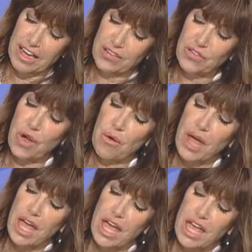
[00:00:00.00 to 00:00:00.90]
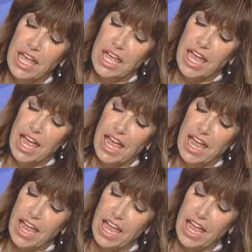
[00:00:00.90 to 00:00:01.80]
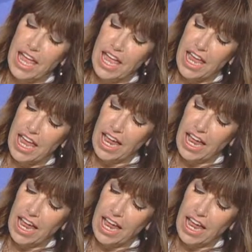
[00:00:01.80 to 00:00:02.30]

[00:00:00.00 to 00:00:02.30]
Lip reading: It's so just efficient and